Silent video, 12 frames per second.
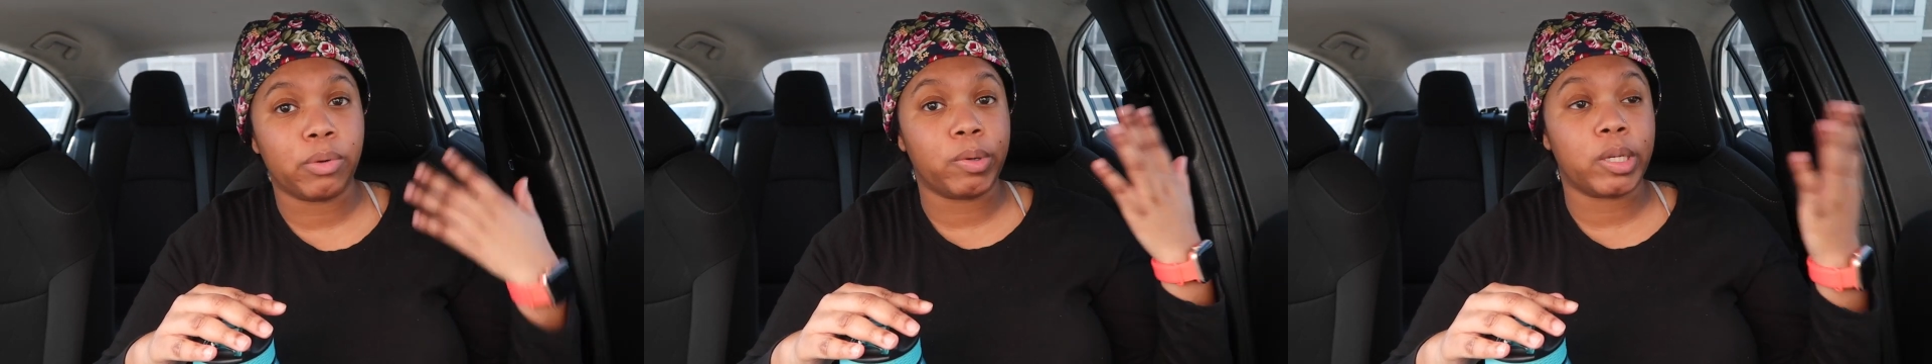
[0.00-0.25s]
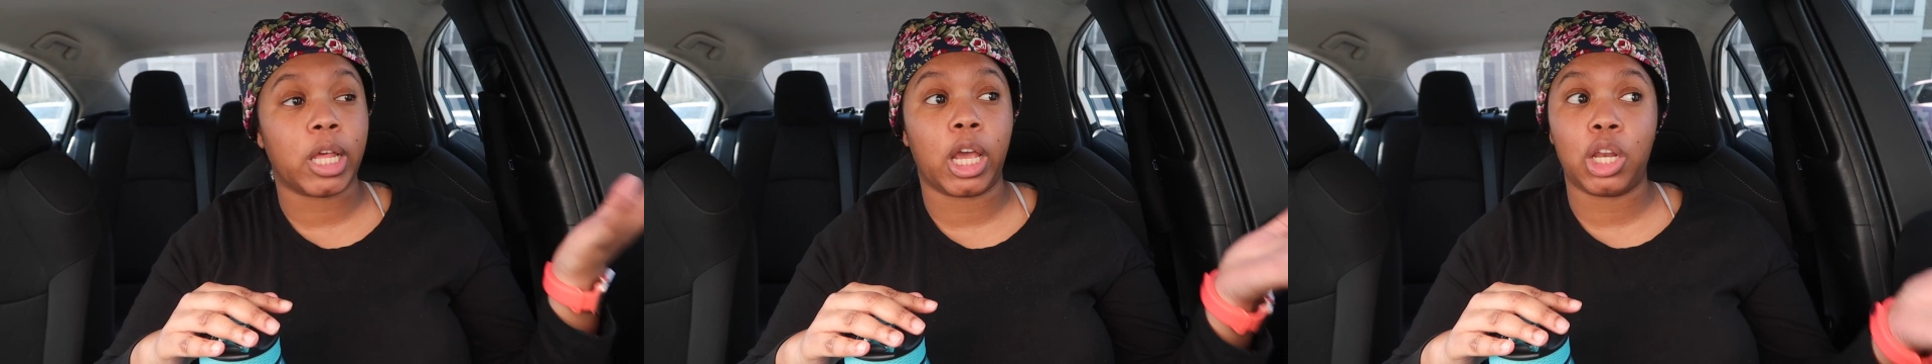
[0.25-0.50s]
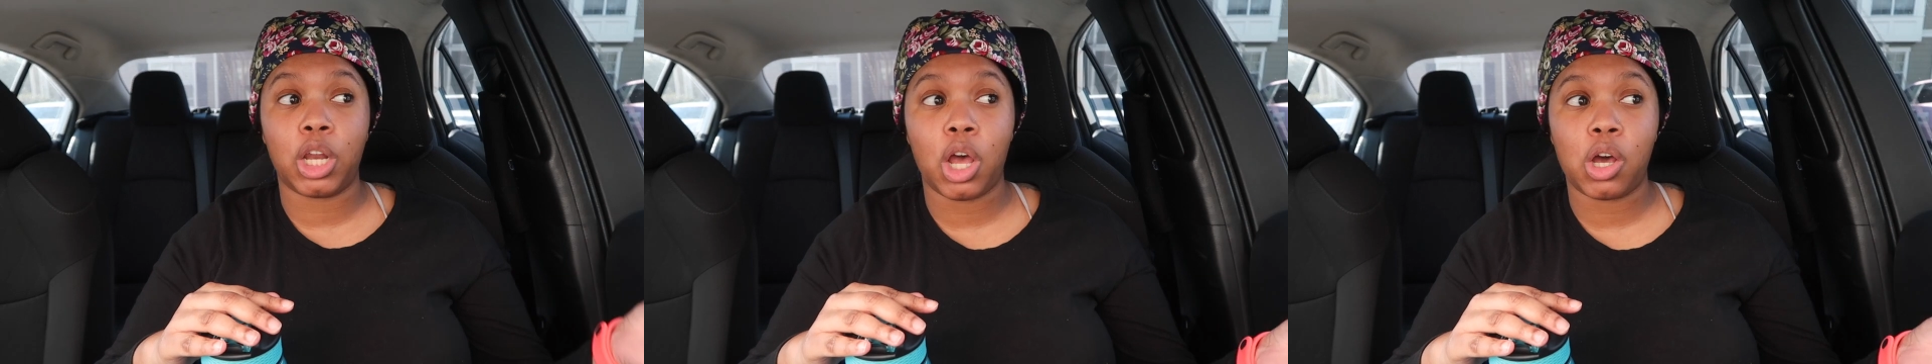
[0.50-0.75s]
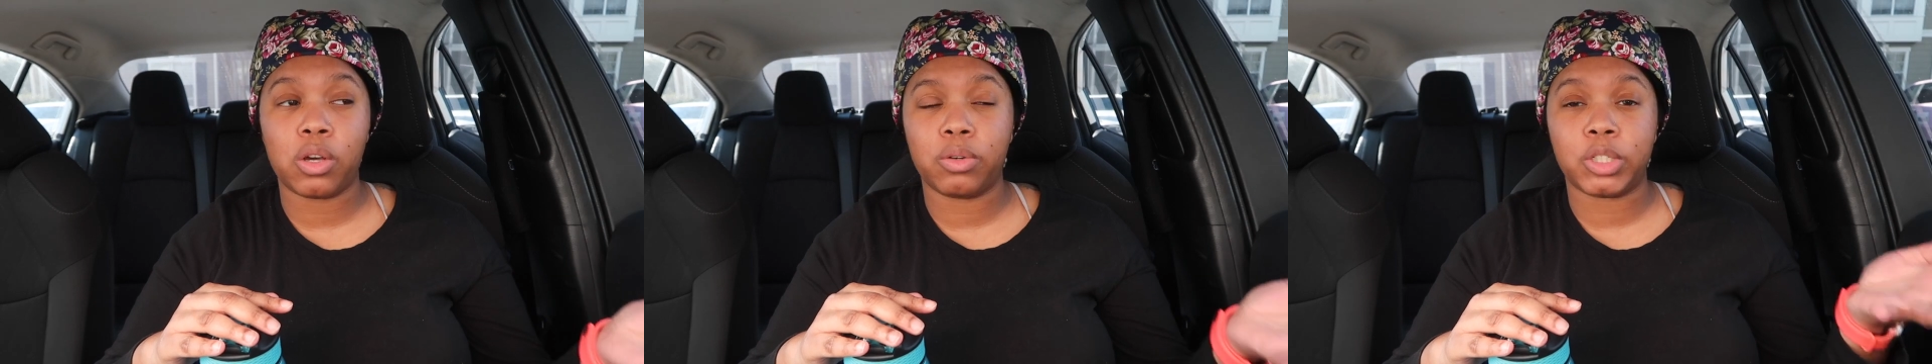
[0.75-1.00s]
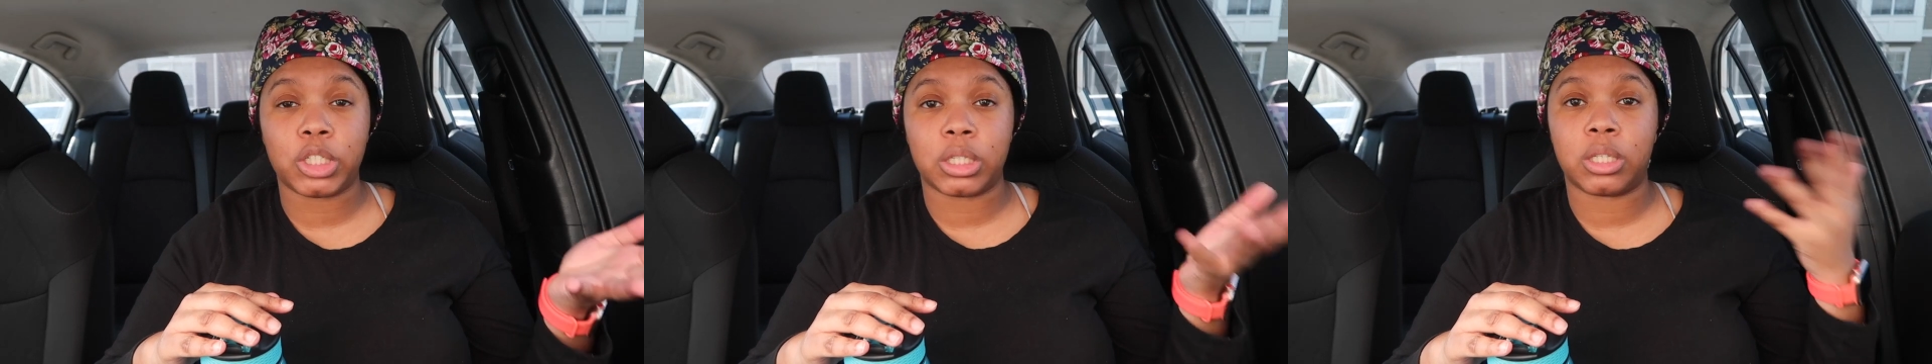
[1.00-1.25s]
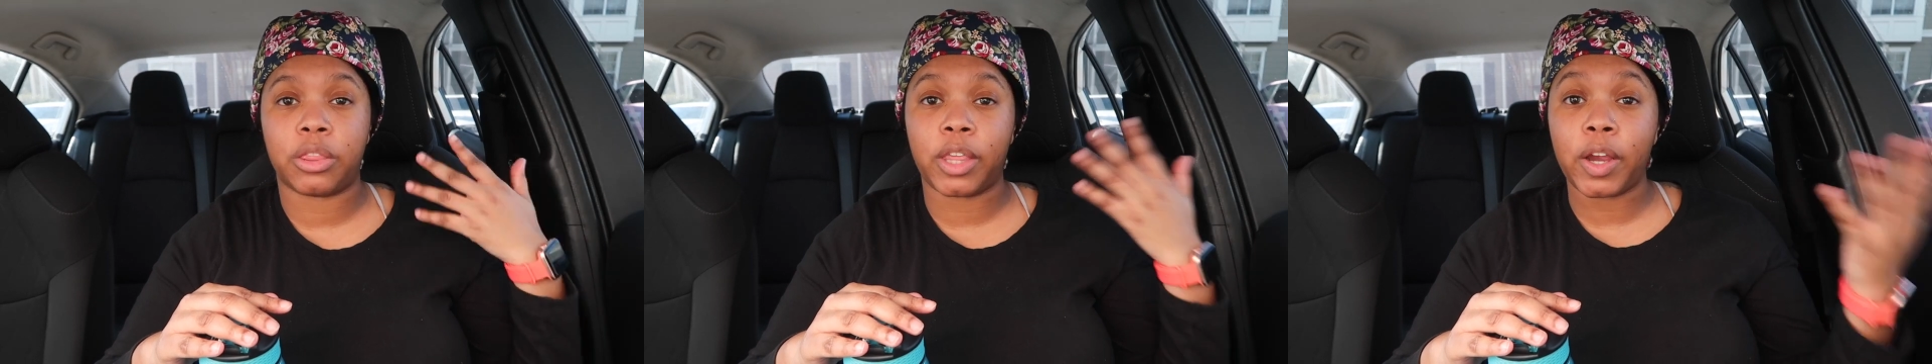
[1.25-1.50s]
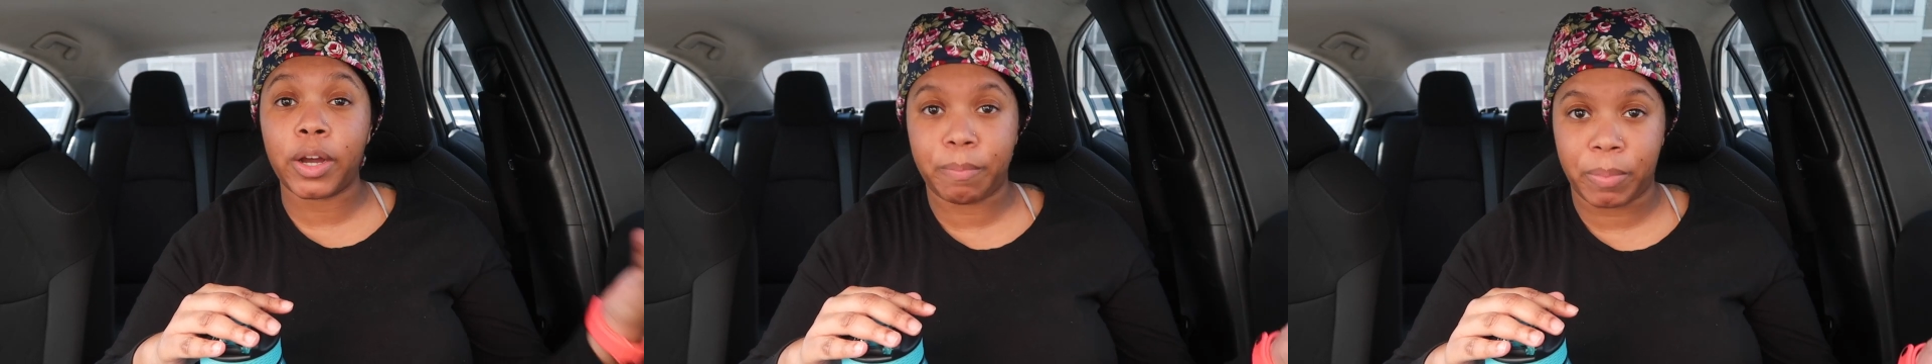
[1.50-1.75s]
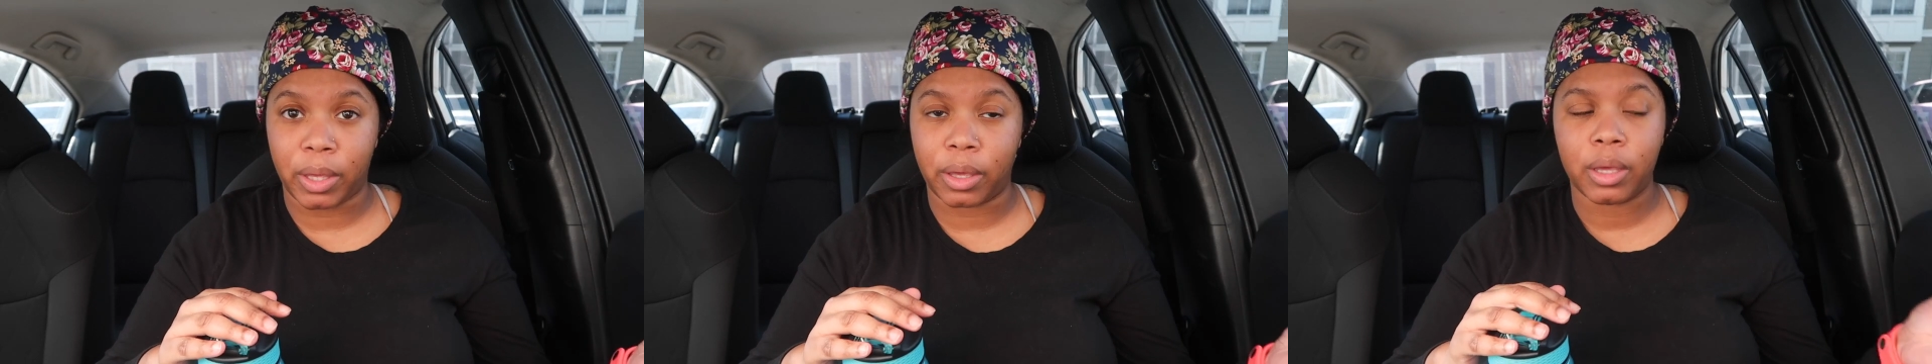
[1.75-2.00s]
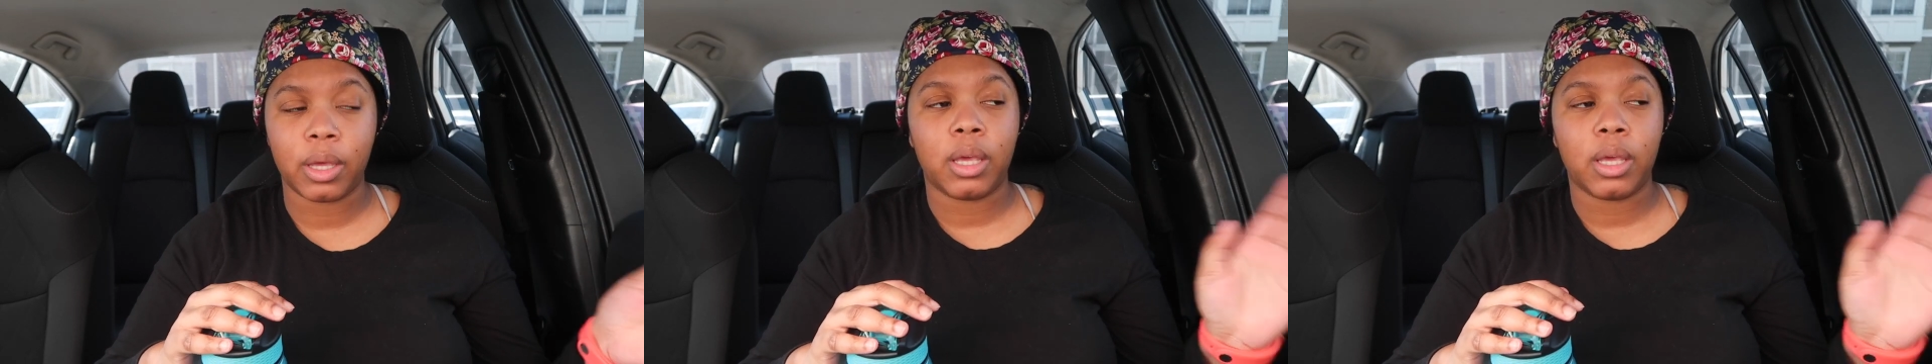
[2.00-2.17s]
and we were like, no, it was just therapy.